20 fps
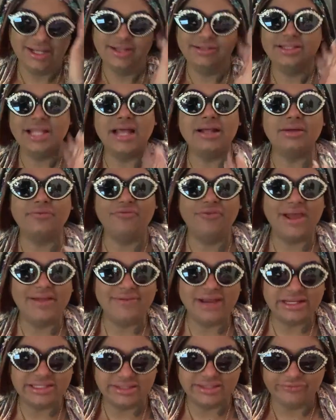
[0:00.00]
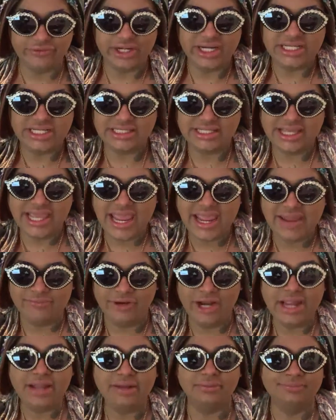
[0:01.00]
That Five Nights at Freddy's a game,
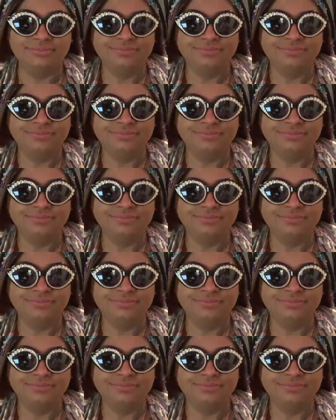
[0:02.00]
right?